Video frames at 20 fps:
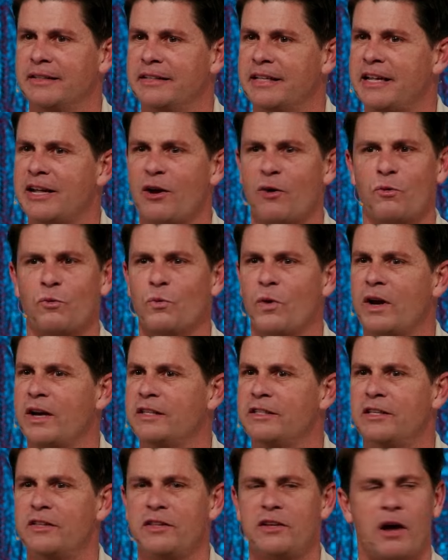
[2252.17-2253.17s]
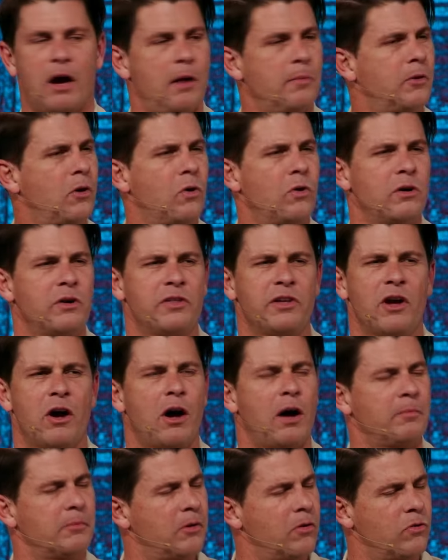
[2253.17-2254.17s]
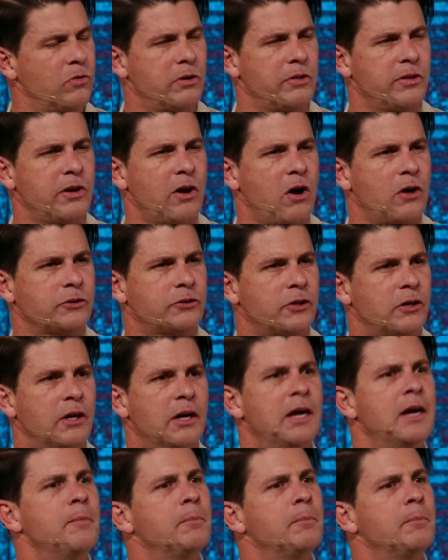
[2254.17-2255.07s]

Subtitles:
They are running to the, I'm going to the altar.